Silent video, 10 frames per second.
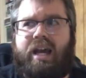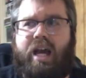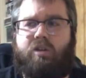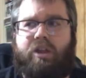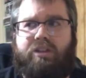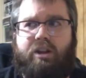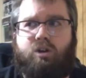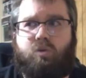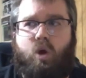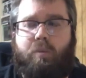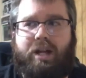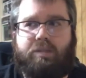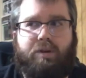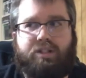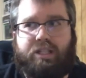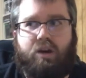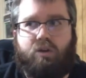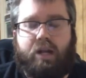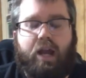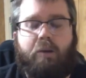I don't think theaters were open as much as they
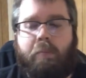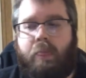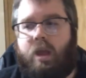are now.